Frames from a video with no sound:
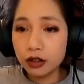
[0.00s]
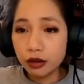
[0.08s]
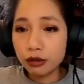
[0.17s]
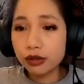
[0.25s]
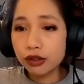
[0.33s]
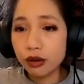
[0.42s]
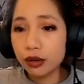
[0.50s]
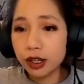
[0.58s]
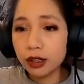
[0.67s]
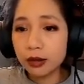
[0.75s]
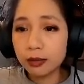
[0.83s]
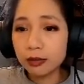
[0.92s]

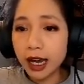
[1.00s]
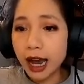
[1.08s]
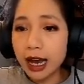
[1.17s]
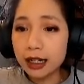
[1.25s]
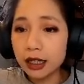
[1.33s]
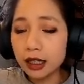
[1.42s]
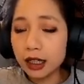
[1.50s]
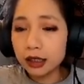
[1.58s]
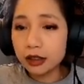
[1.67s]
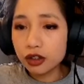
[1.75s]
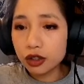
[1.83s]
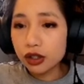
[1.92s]
Sodium cation is
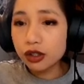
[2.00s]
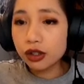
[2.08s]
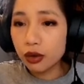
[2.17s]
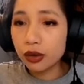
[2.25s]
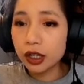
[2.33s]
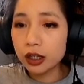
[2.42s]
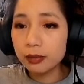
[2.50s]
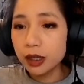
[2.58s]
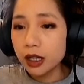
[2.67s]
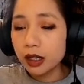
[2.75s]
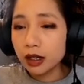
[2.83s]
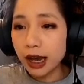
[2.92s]
just sodium.
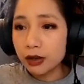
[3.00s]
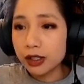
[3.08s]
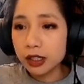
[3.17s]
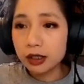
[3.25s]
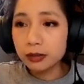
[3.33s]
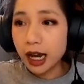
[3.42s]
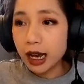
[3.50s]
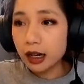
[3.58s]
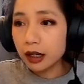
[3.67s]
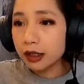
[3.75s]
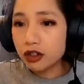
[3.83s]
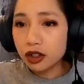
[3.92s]
Calcium
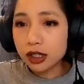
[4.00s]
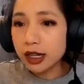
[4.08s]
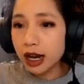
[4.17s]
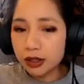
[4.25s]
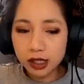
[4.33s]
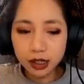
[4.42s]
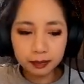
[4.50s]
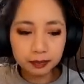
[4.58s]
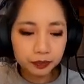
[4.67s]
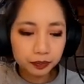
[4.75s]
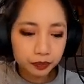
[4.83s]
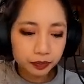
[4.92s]
cation is just calcium.
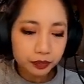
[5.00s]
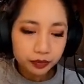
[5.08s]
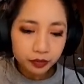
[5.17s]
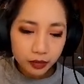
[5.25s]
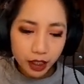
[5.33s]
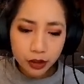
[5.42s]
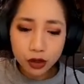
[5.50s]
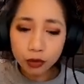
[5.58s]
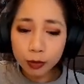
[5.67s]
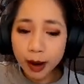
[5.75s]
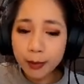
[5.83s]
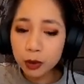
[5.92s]
And so
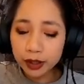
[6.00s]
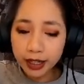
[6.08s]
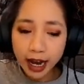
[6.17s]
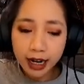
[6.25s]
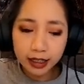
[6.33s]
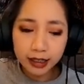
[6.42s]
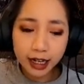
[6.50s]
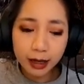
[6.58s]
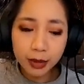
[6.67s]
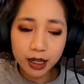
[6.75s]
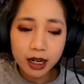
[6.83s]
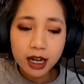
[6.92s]
remember, with cation
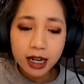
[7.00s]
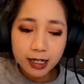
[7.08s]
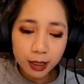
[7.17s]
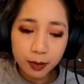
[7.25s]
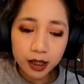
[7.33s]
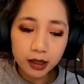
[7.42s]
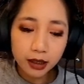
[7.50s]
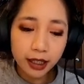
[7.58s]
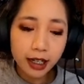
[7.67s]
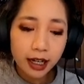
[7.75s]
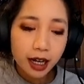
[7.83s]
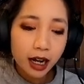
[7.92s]
naming, typically
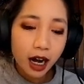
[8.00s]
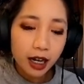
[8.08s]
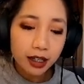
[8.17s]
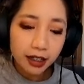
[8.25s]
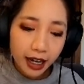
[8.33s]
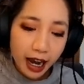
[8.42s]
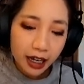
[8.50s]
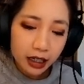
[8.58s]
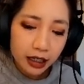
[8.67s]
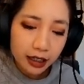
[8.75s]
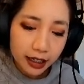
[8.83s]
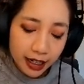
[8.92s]
the
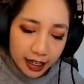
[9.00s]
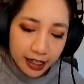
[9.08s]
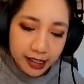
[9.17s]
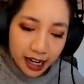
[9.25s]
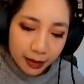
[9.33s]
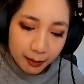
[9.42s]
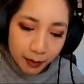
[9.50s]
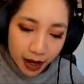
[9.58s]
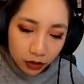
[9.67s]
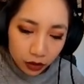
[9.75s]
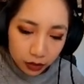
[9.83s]
cation is a metal.